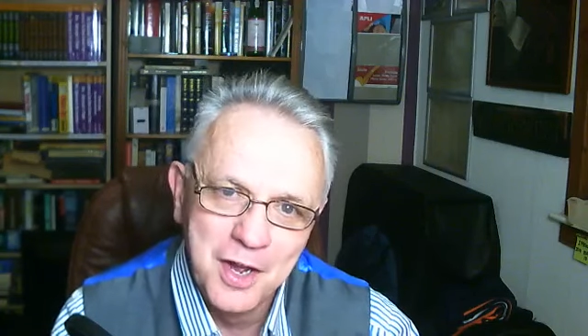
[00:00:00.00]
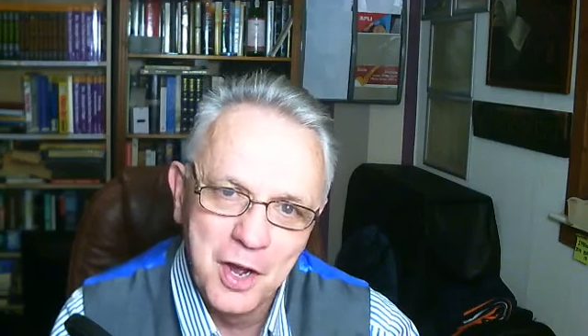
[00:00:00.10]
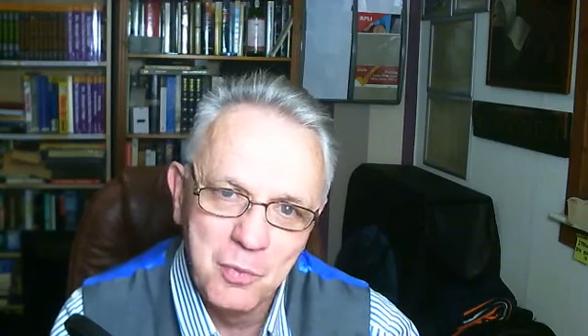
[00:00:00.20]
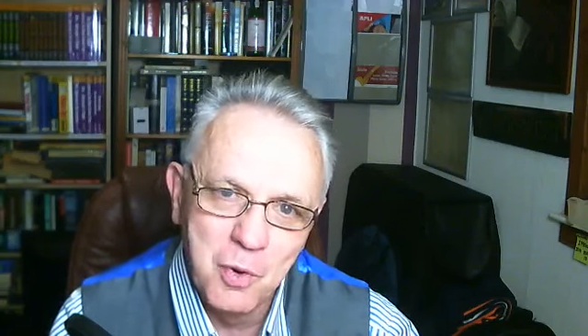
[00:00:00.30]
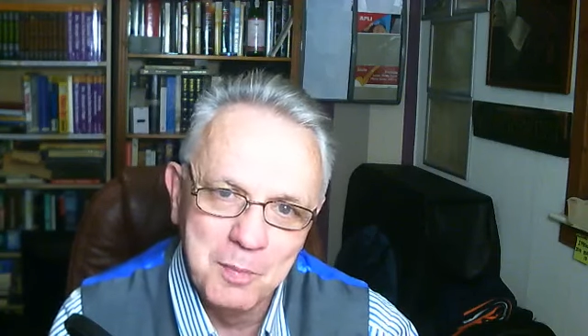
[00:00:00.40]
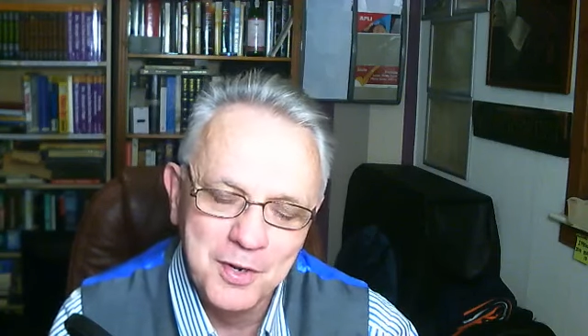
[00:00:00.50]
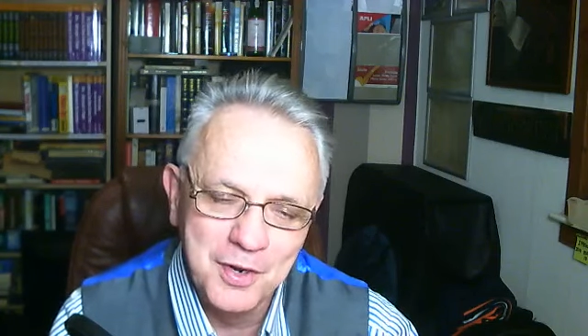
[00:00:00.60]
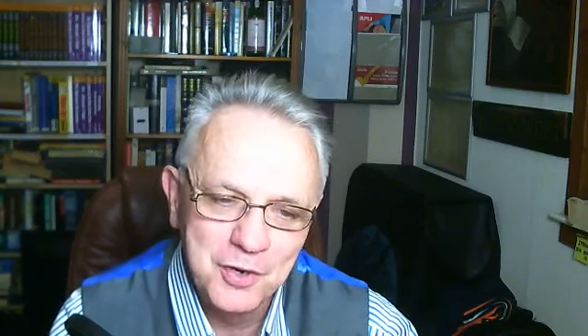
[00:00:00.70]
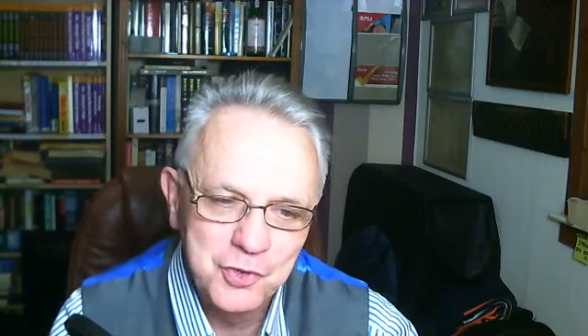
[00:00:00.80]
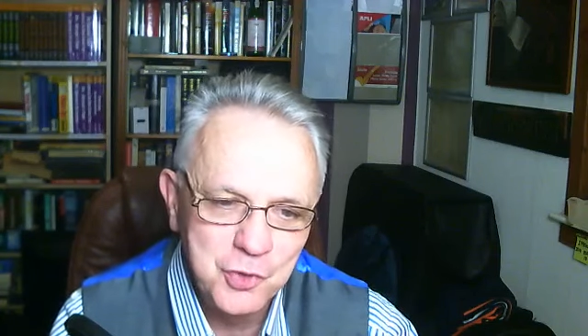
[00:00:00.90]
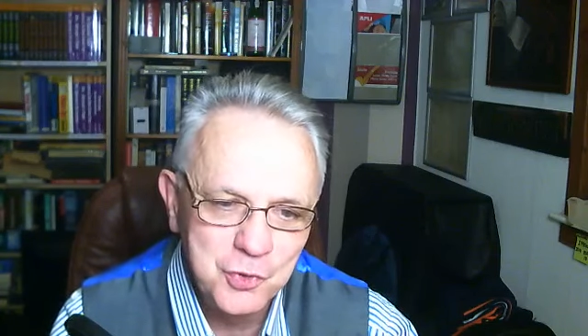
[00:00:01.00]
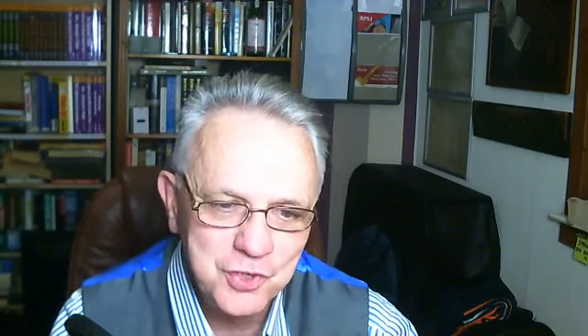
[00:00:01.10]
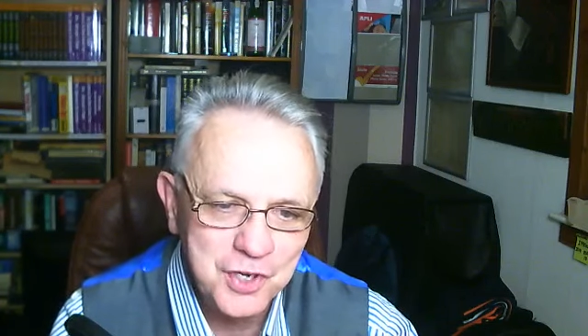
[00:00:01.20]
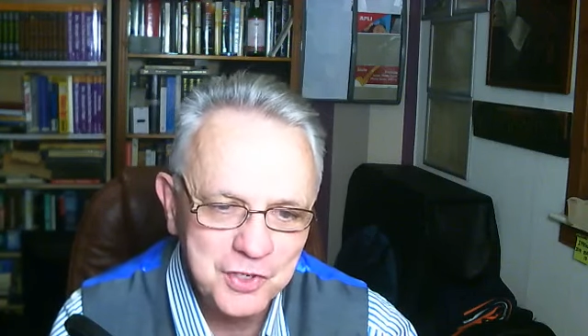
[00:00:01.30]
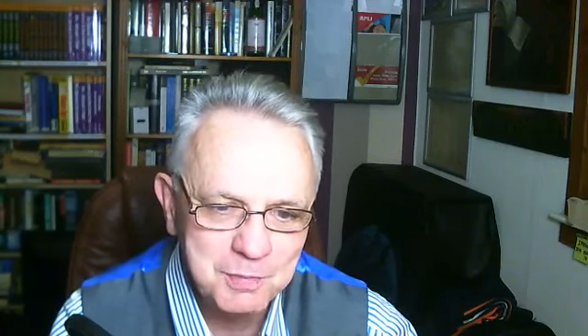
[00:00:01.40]
a woman
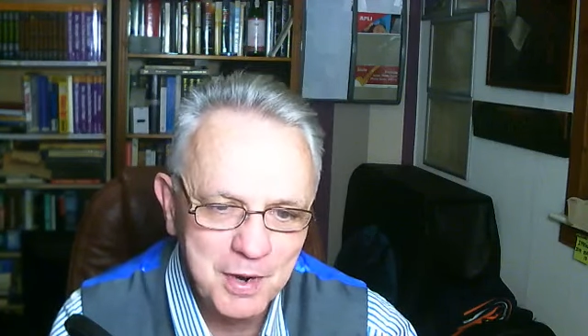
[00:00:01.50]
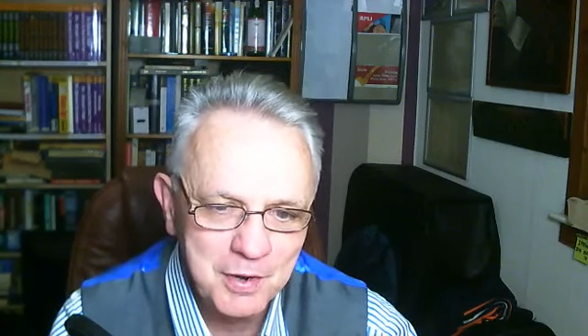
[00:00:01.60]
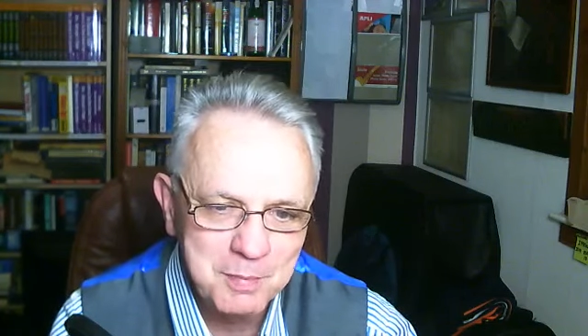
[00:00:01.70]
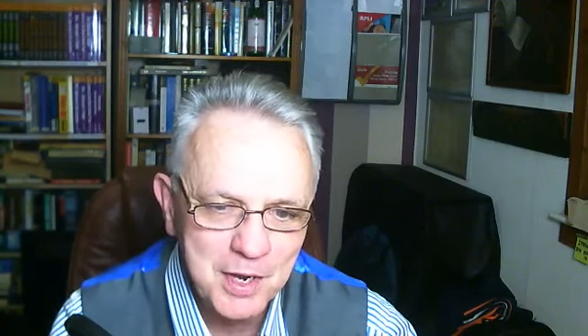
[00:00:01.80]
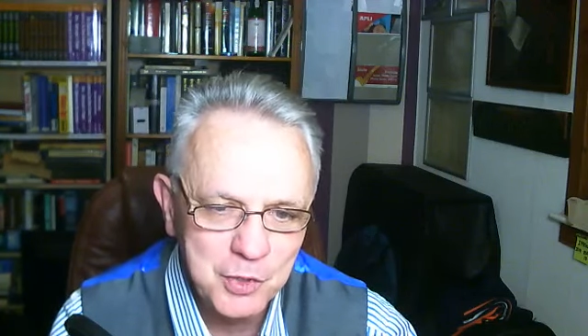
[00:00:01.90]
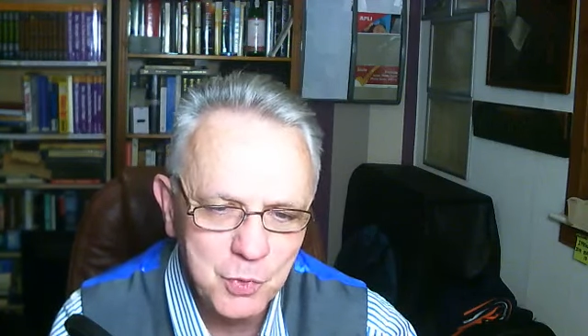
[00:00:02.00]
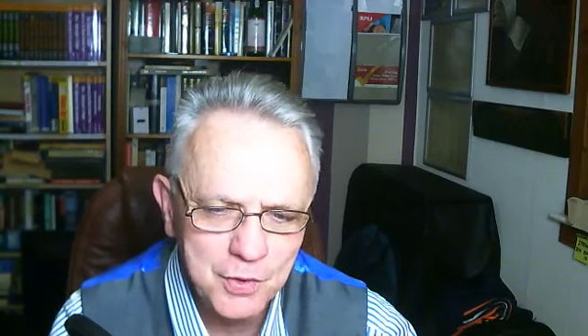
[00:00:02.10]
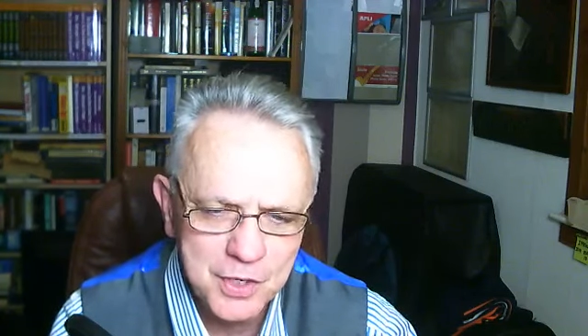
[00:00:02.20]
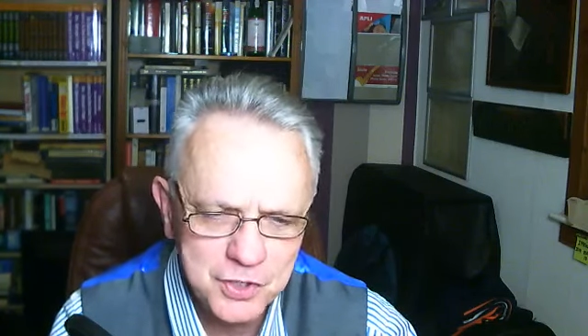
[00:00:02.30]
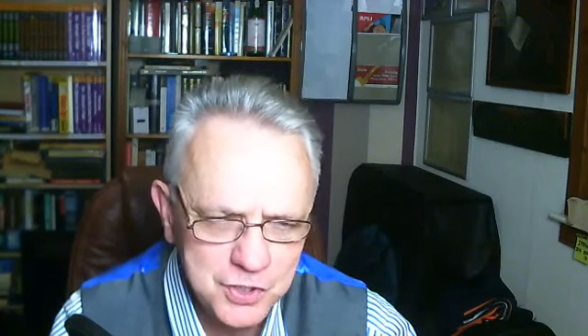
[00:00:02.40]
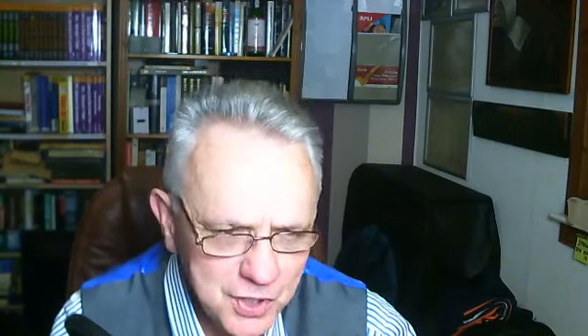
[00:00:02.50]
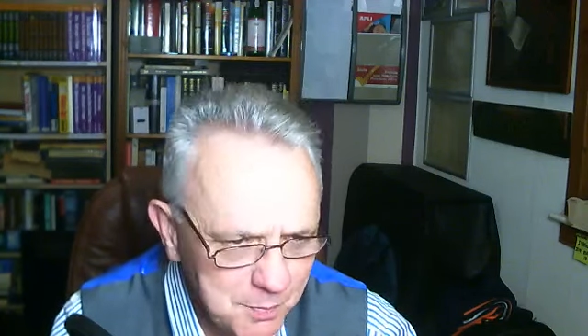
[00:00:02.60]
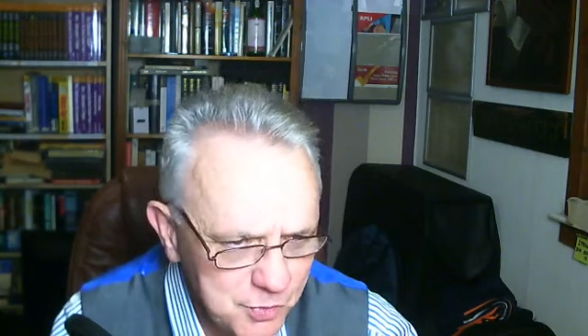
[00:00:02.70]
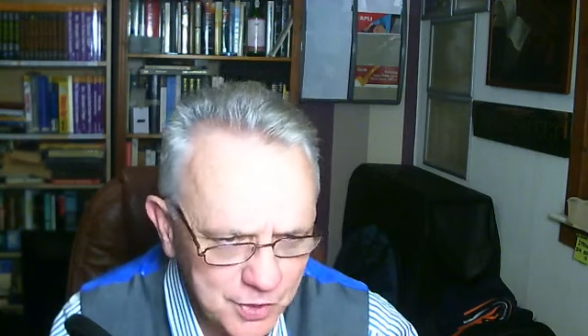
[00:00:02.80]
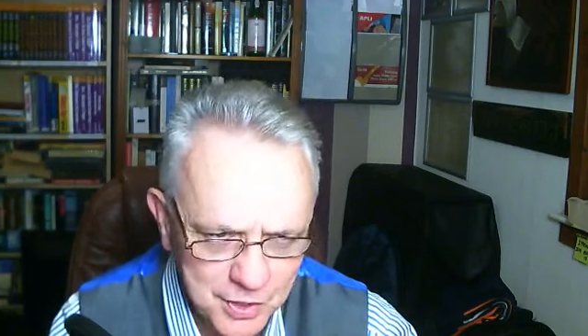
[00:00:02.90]
choosing to marry men who are
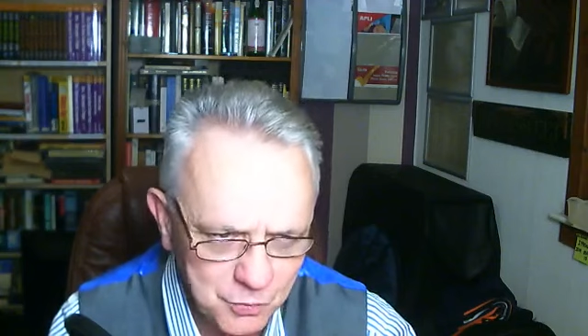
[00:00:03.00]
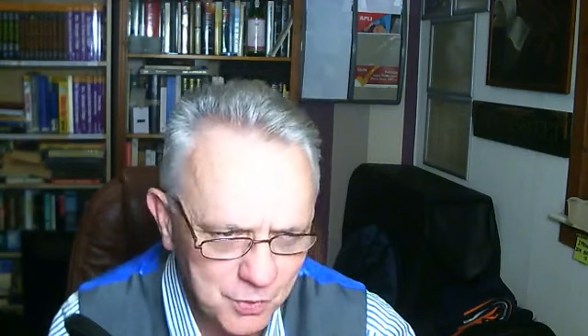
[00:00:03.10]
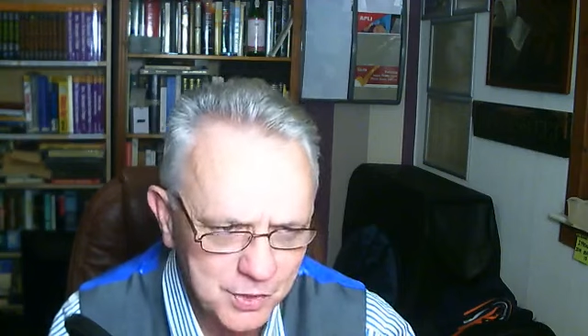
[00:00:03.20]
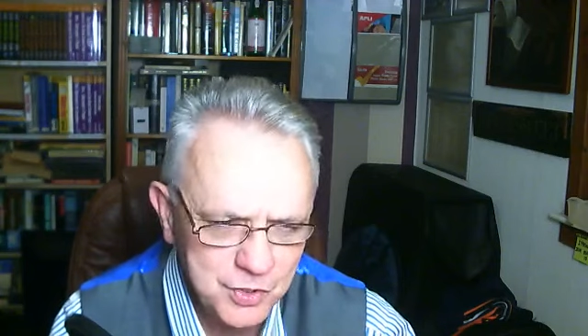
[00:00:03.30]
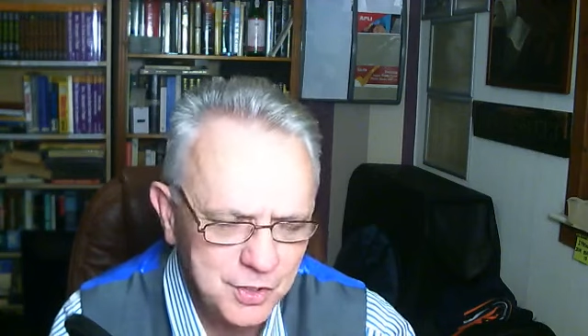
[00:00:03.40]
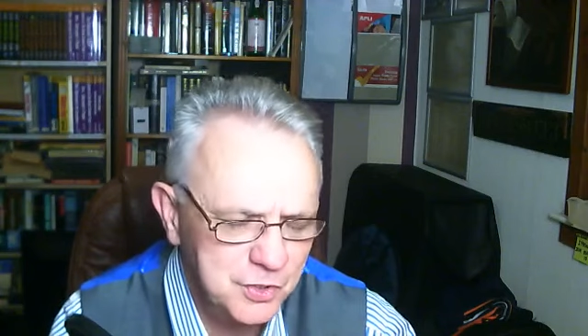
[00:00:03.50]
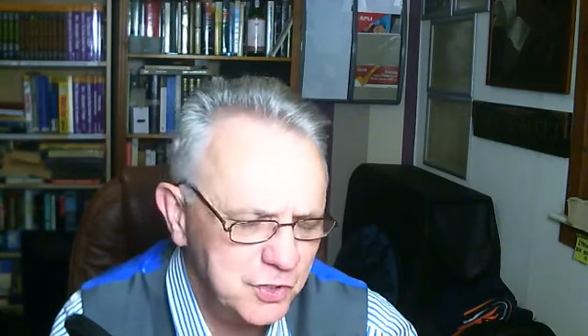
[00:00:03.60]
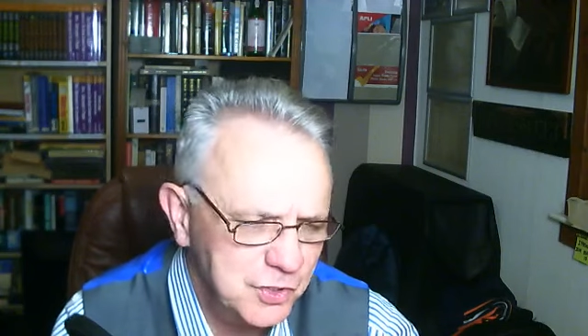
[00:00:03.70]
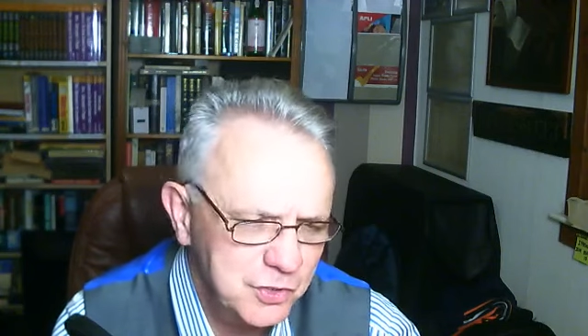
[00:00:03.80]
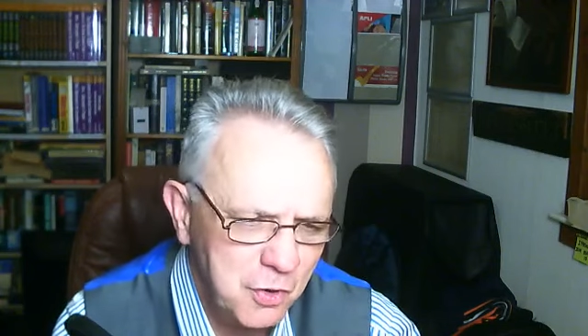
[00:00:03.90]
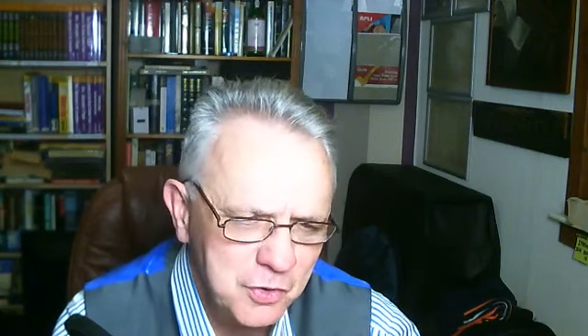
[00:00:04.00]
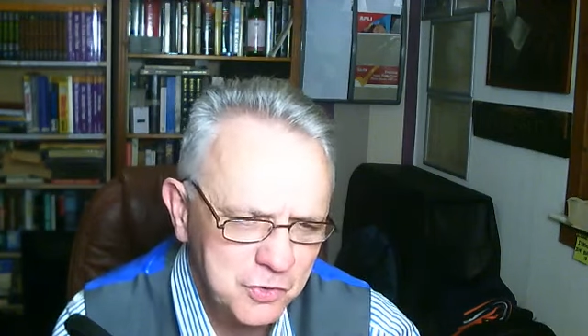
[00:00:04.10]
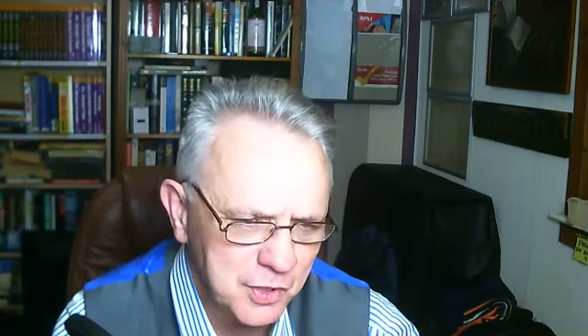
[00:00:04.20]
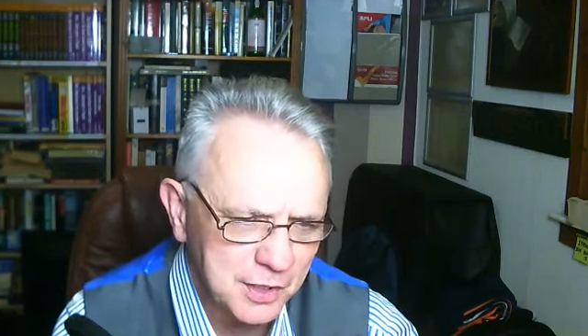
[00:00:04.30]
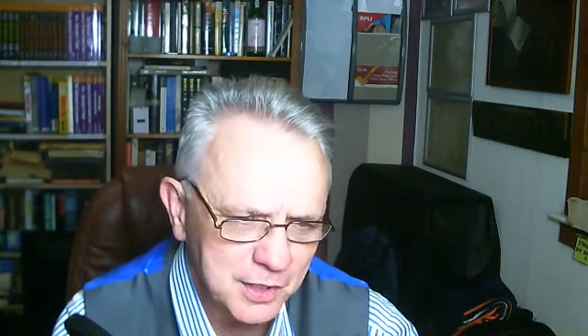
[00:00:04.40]
exceptionally rich and
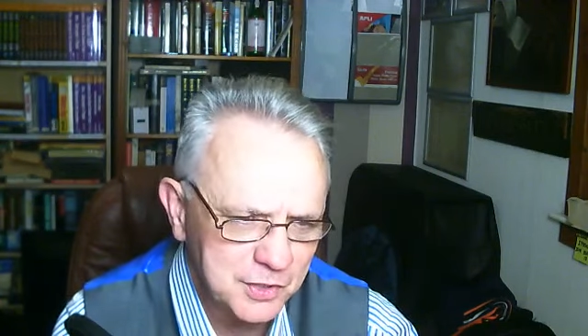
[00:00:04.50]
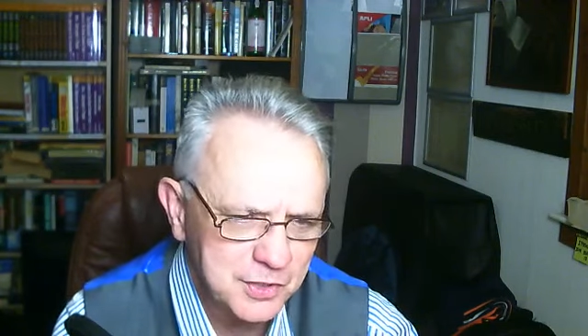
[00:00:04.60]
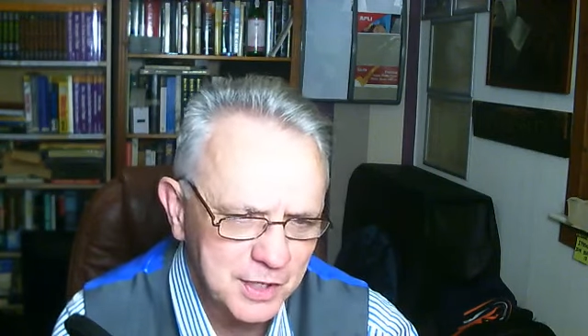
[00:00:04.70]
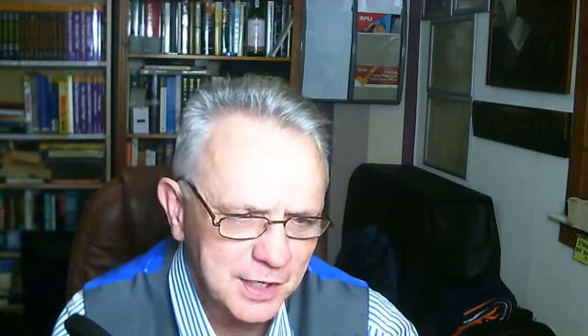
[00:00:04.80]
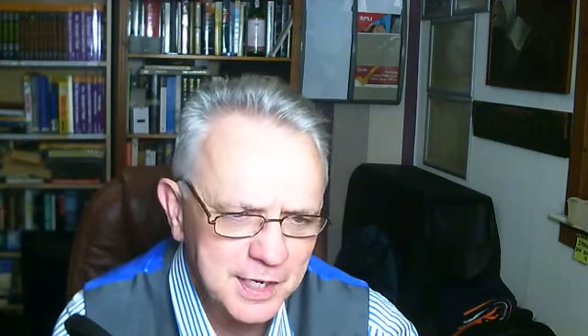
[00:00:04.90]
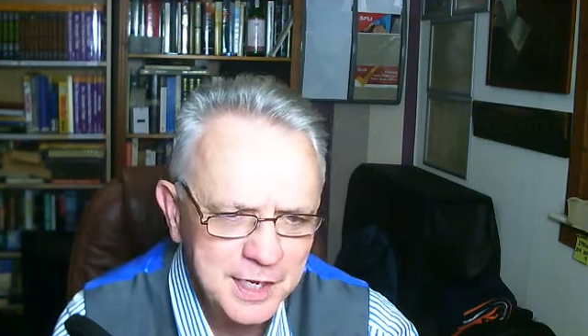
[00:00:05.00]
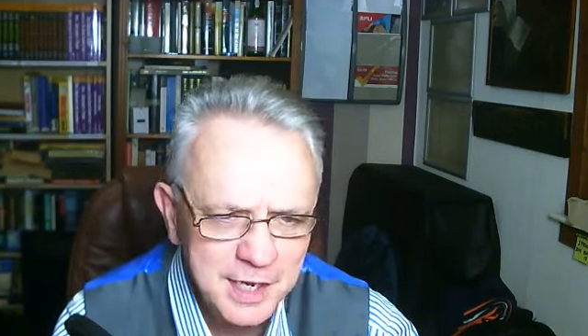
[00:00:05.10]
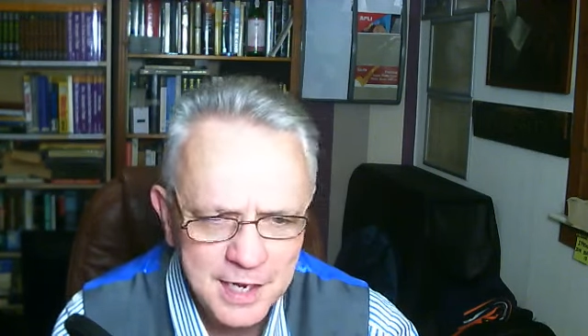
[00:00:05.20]
astonishingly silly,